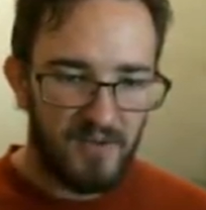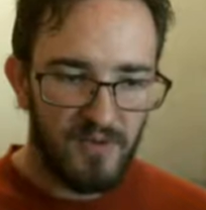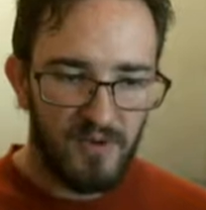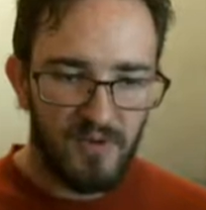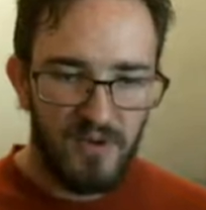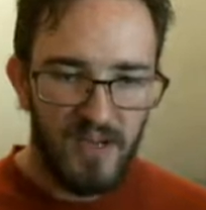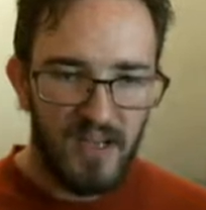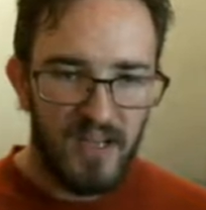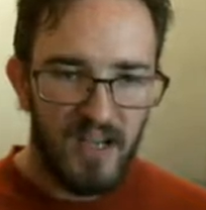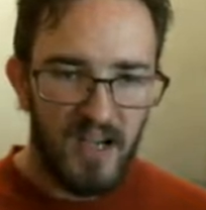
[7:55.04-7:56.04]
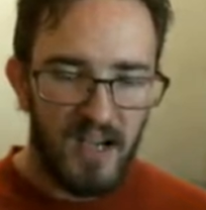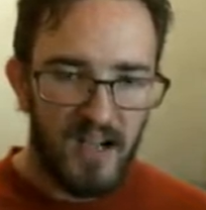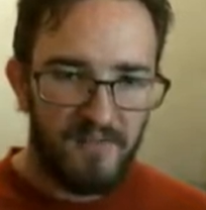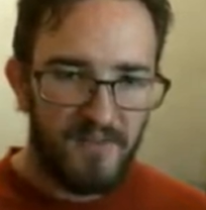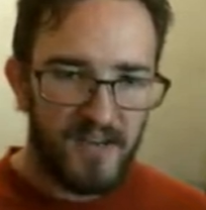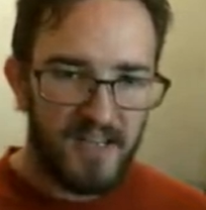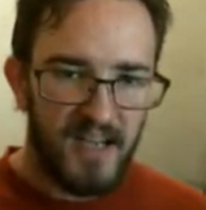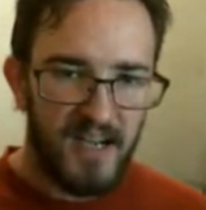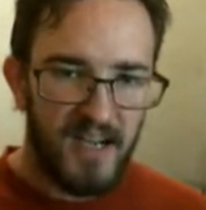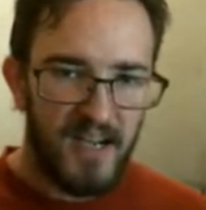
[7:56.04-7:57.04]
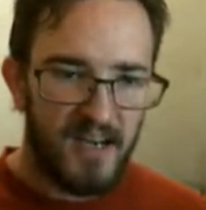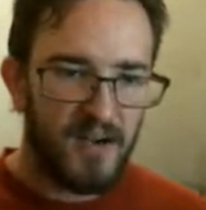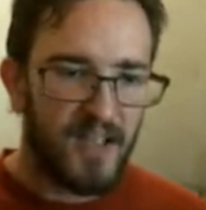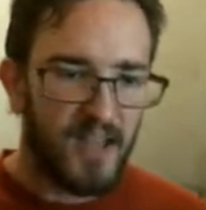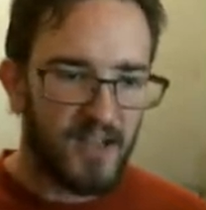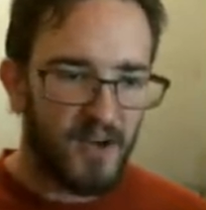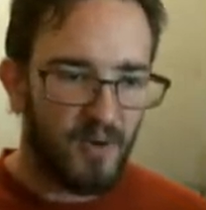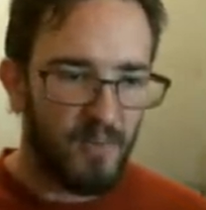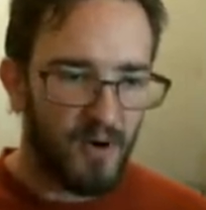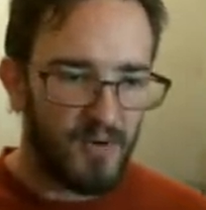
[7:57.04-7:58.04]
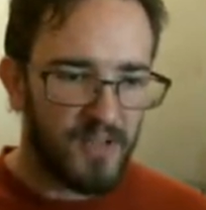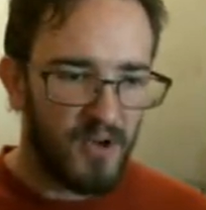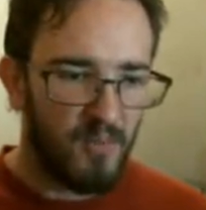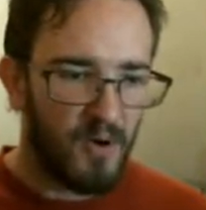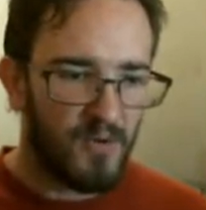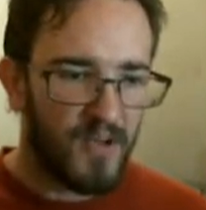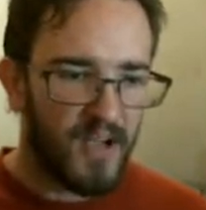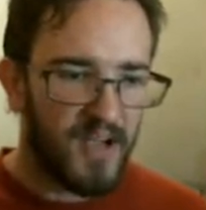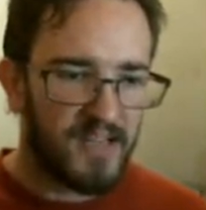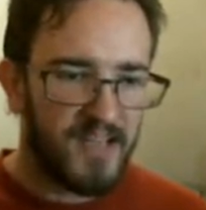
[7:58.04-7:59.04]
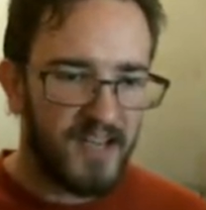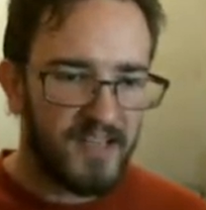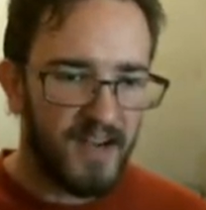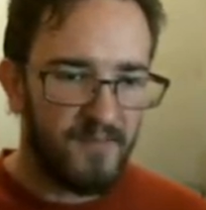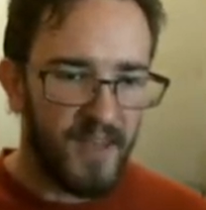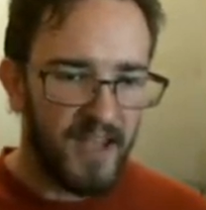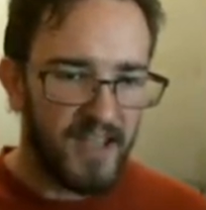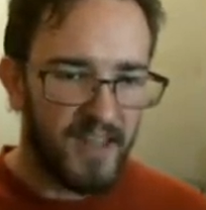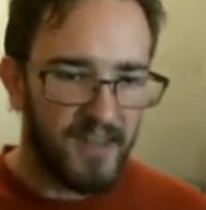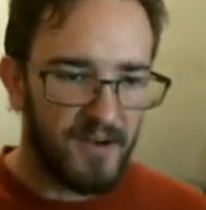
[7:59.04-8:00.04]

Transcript: cool, cool. Uh, I forgot... Oh yeah, the gold bolt, gold bolt. Uh, it's not time for that yet,